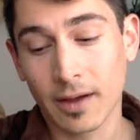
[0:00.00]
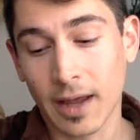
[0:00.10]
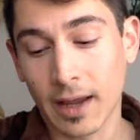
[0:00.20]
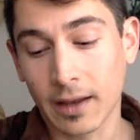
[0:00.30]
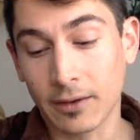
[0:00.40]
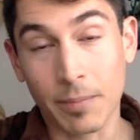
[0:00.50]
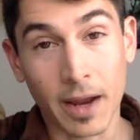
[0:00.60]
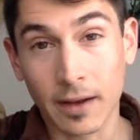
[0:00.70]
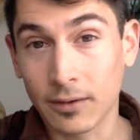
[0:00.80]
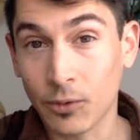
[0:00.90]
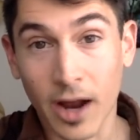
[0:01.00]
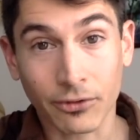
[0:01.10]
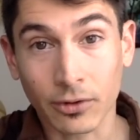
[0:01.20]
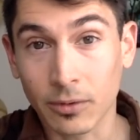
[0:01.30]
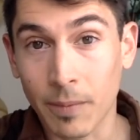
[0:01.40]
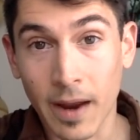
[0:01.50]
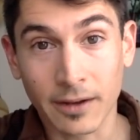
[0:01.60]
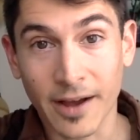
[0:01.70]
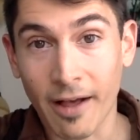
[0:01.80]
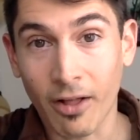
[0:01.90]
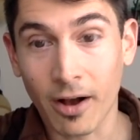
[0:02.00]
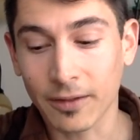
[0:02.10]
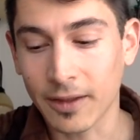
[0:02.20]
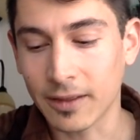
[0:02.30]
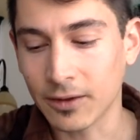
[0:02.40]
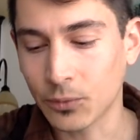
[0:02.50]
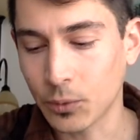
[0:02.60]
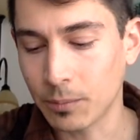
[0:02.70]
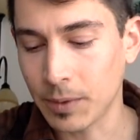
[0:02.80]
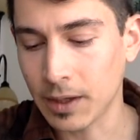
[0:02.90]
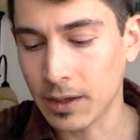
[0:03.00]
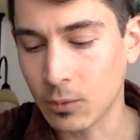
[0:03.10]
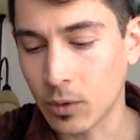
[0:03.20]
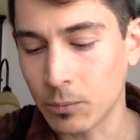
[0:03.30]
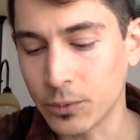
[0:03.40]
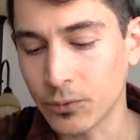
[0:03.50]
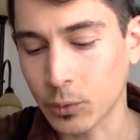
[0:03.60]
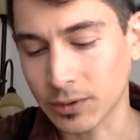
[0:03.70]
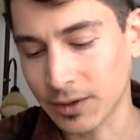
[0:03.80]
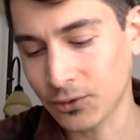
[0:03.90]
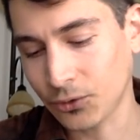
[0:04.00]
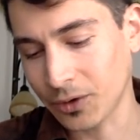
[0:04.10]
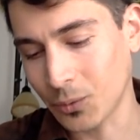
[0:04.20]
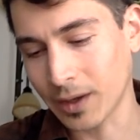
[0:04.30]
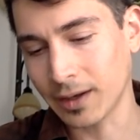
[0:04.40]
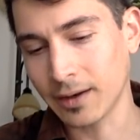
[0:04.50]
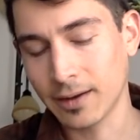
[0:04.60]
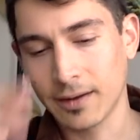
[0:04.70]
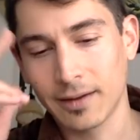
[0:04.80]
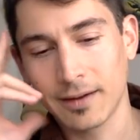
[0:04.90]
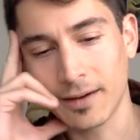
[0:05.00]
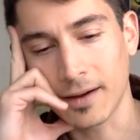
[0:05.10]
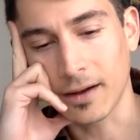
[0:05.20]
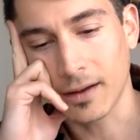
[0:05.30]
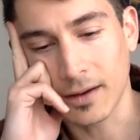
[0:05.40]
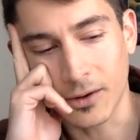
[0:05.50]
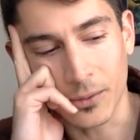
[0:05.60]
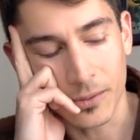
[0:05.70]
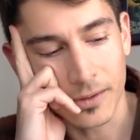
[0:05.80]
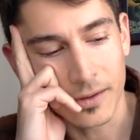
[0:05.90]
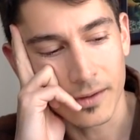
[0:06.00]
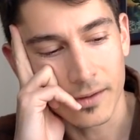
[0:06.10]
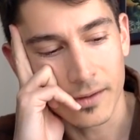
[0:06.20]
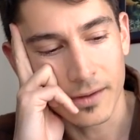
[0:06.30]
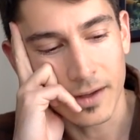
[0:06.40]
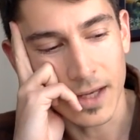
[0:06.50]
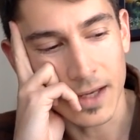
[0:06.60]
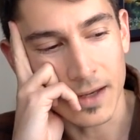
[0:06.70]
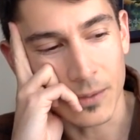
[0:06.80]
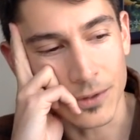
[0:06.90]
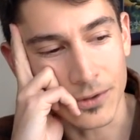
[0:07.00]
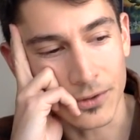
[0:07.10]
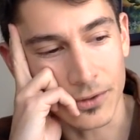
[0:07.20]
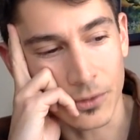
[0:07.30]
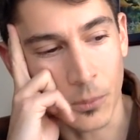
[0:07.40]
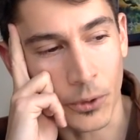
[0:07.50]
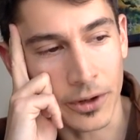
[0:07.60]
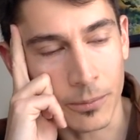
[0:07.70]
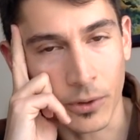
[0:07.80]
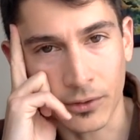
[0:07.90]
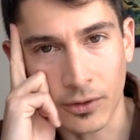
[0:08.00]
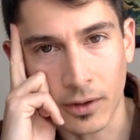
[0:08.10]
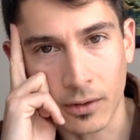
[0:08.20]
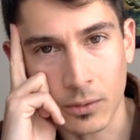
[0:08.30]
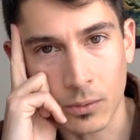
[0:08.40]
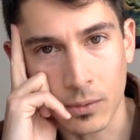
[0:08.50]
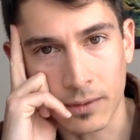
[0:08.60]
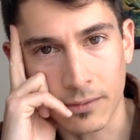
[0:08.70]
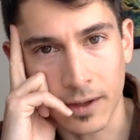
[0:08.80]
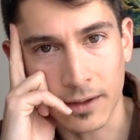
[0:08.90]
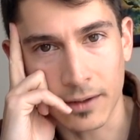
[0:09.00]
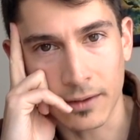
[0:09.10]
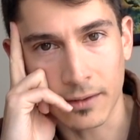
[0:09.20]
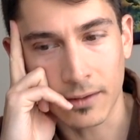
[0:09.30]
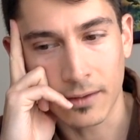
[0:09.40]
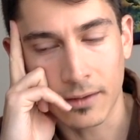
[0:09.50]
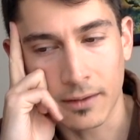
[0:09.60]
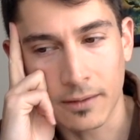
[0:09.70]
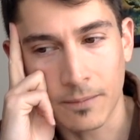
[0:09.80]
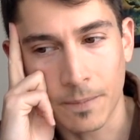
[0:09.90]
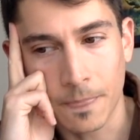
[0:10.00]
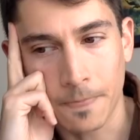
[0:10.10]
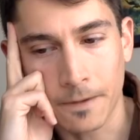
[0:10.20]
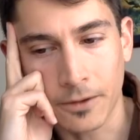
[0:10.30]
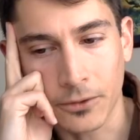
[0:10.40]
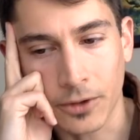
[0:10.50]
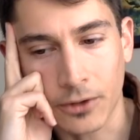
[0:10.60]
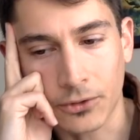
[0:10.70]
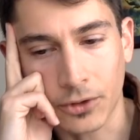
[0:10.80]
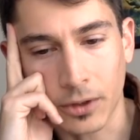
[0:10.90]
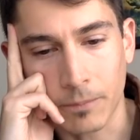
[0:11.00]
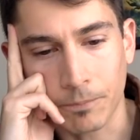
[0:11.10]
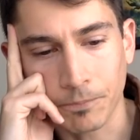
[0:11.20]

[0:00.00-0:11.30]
and debate, rational debate, dialogue, that this would be what moves world history when, uh, you know, he was supporting a president who invaded another country